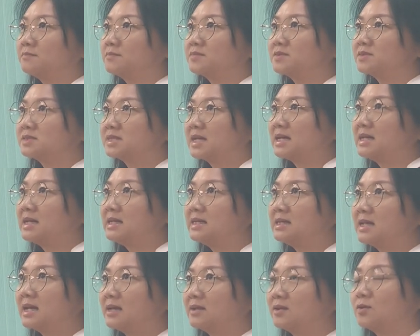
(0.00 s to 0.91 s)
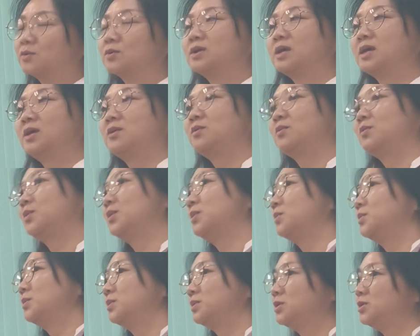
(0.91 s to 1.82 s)
telling that okay, we
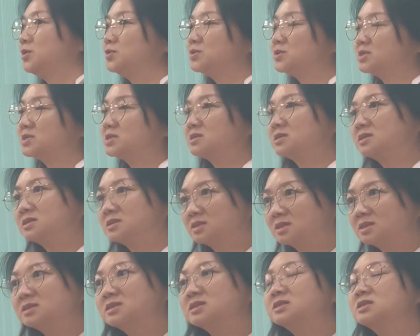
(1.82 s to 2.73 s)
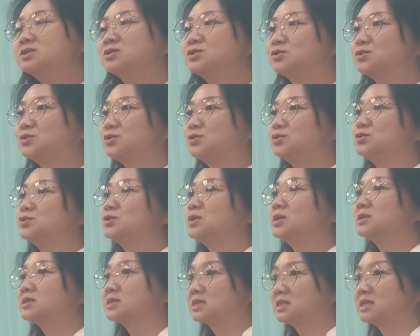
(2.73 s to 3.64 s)
will use this to do
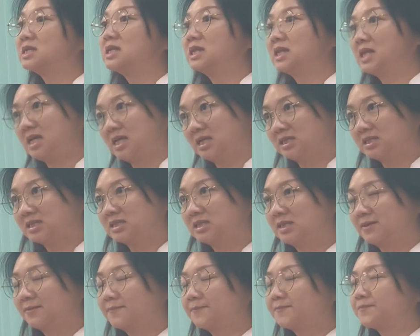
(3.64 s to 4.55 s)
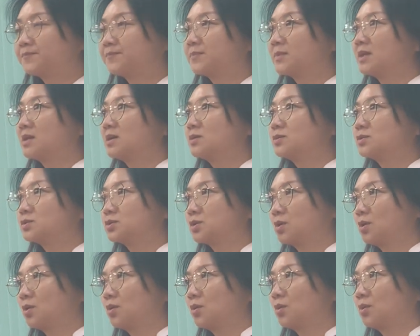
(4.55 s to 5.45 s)
certain things.
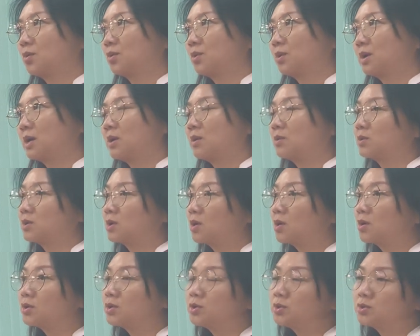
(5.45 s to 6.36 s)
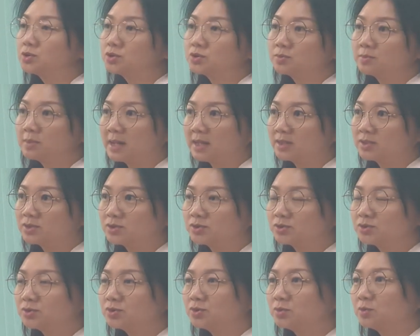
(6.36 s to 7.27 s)
So I'll call you 2 by
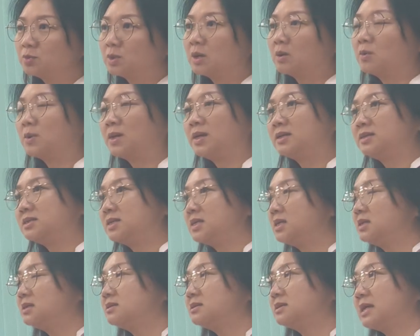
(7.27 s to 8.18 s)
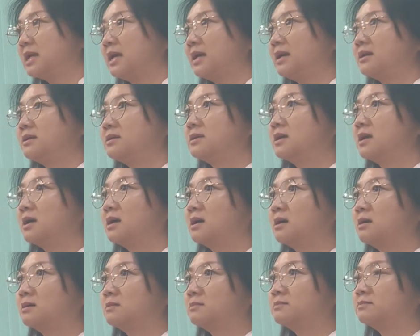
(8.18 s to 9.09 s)
2 while waiting, then
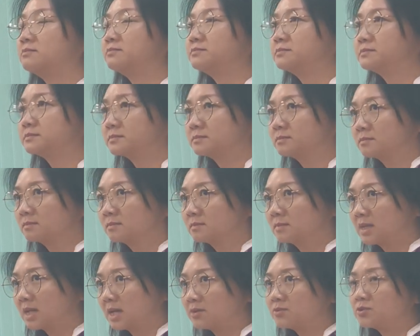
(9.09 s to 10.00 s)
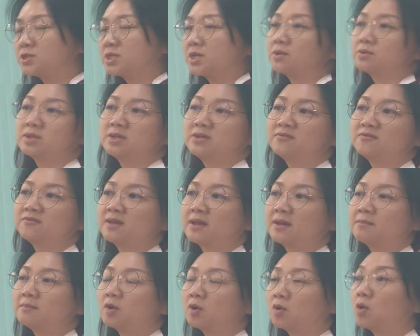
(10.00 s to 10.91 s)
I shall give
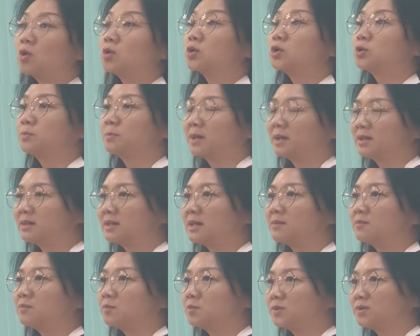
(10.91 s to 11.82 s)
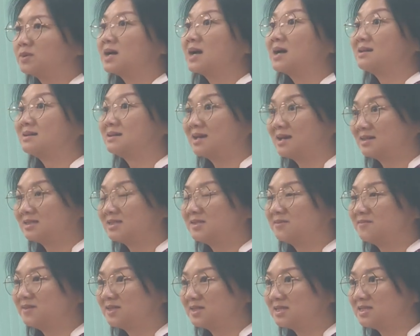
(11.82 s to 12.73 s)
them or occupy them with other
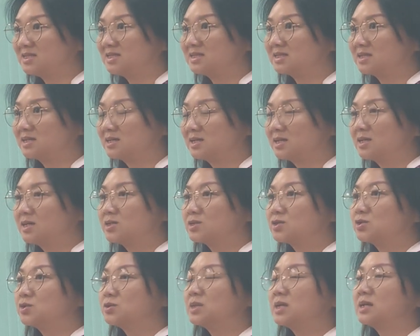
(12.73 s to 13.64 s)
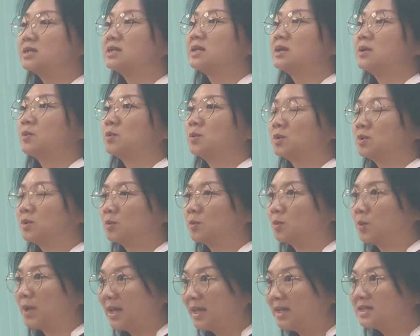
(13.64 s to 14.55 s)
activities so that they will
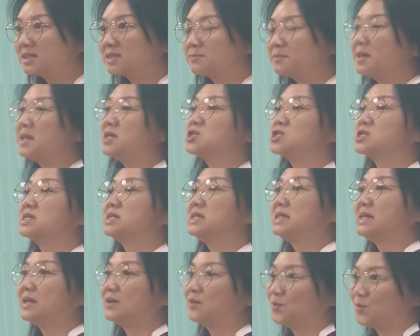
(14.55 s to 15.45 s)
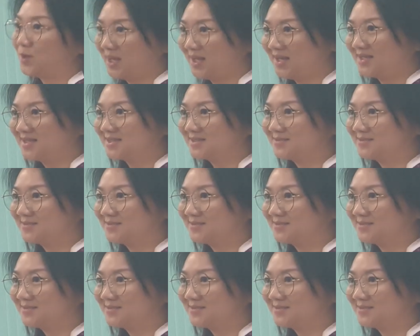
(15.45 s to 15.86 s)
wait patiently and wait.